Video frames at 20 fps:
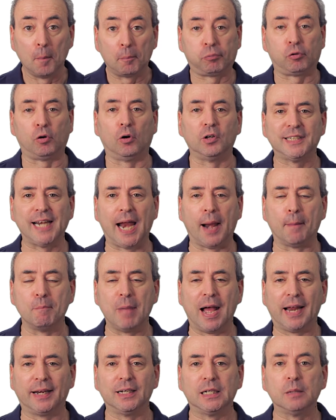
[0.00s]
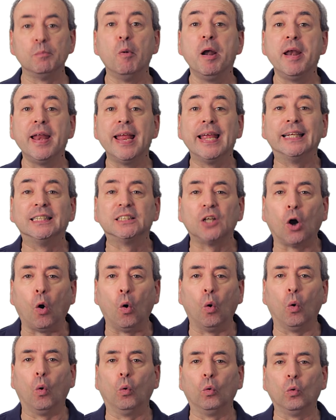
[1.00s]
project management is
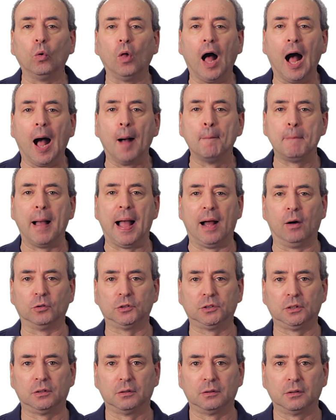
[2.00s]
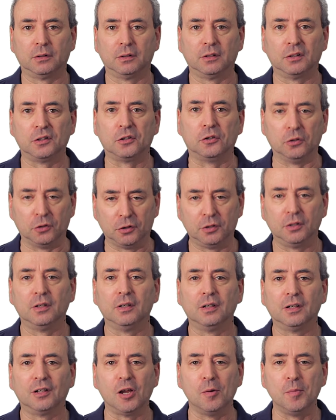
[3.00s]
all about good
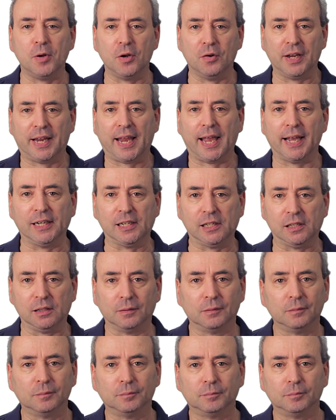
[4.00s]
communication.